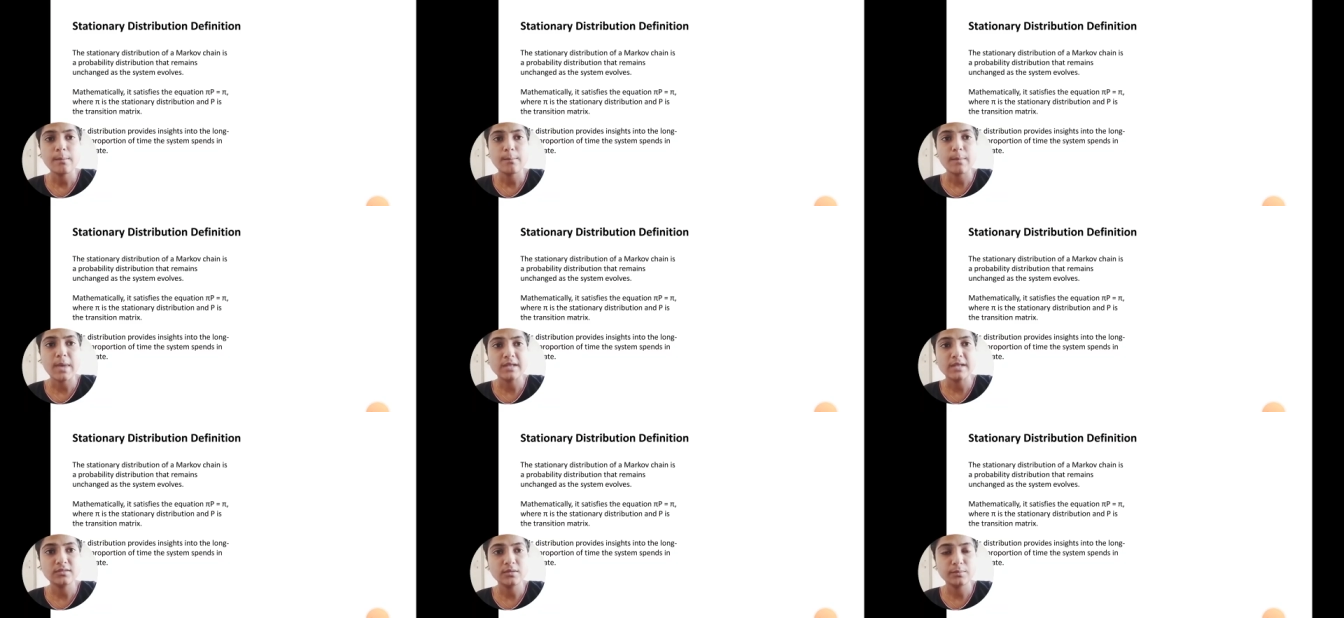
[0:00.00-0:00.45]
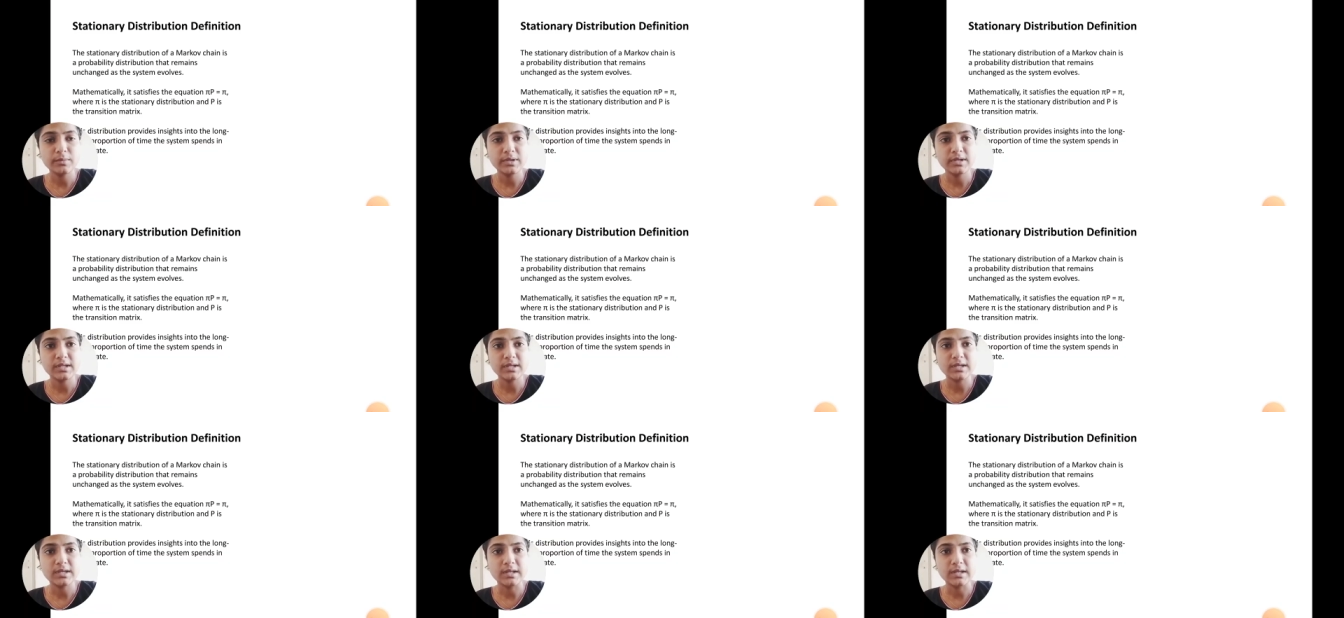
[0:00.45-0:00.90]

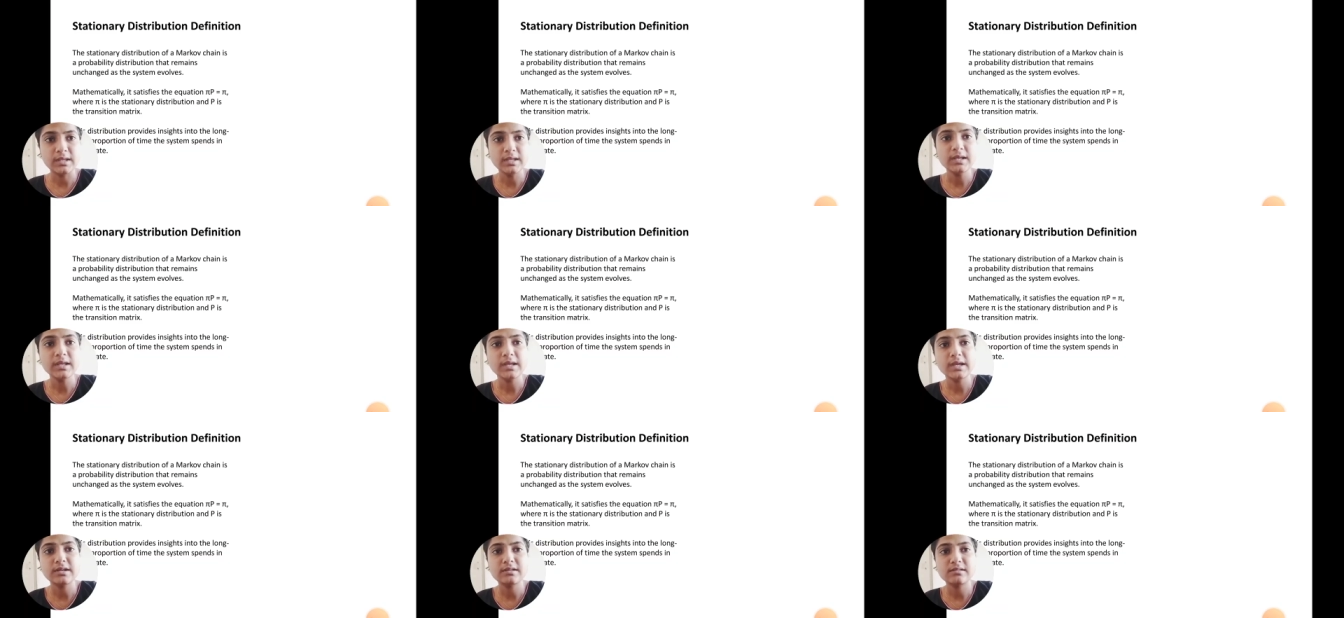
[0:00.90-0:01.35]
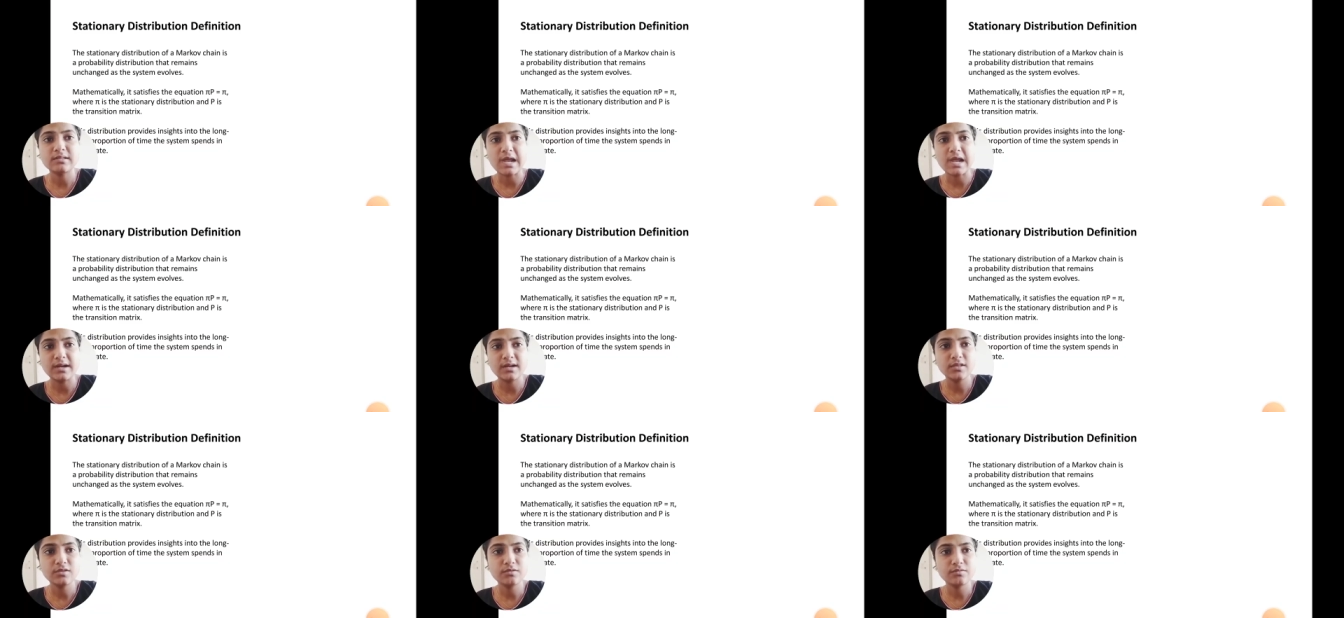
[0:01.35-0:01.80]
Mathematically, it
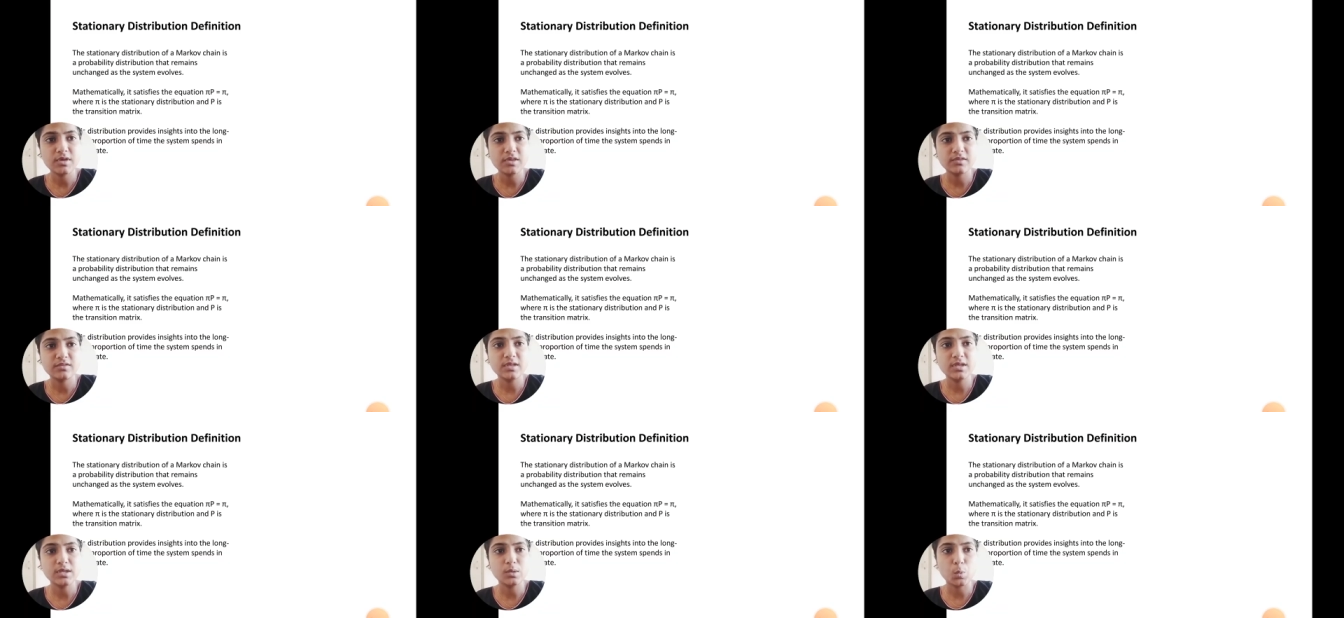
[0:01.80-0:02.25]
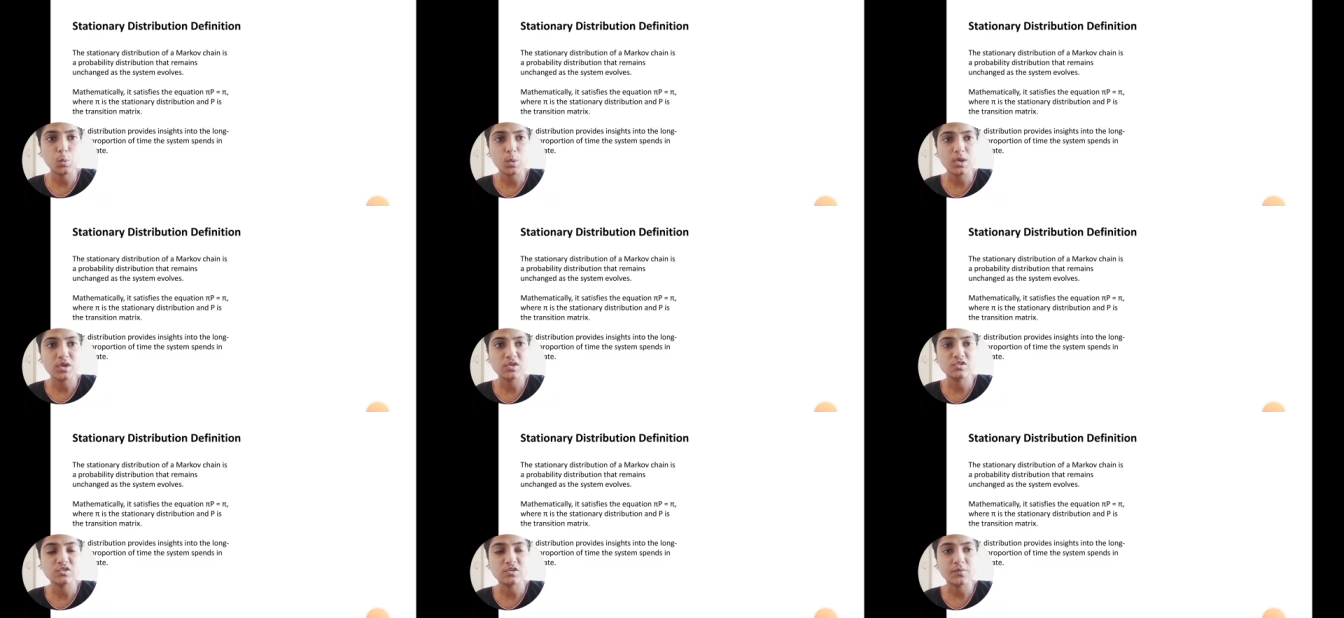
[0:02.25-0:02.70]
satisfies the
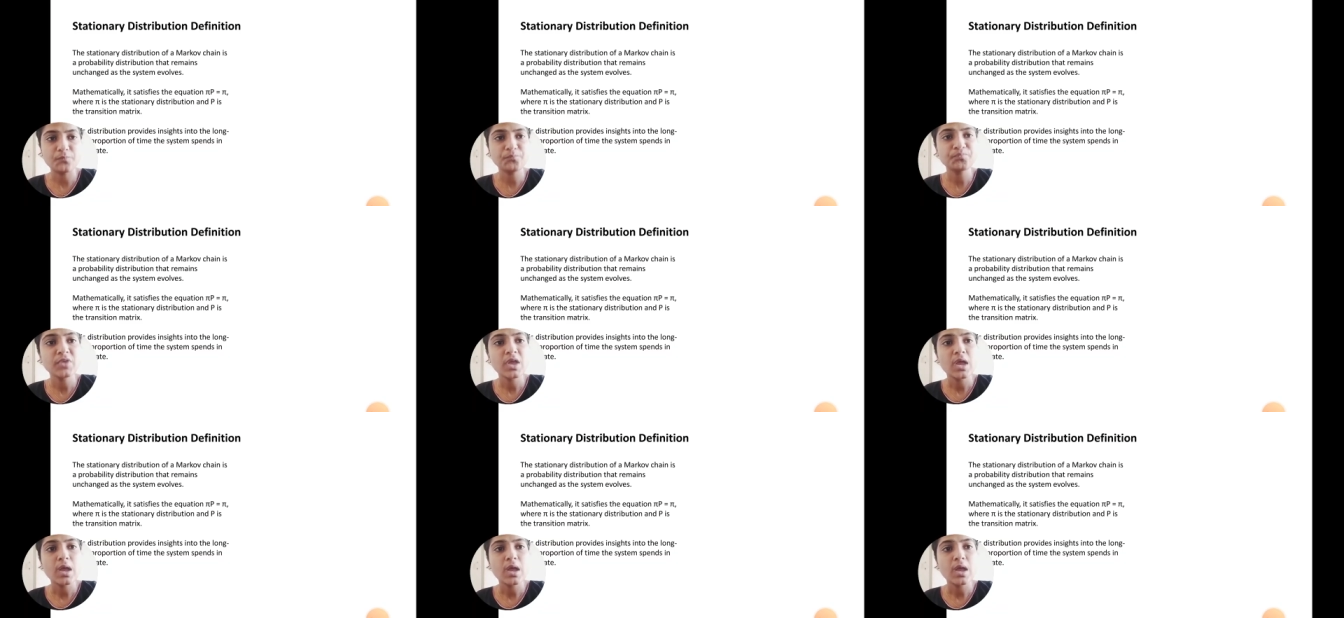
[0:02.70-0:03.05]
equation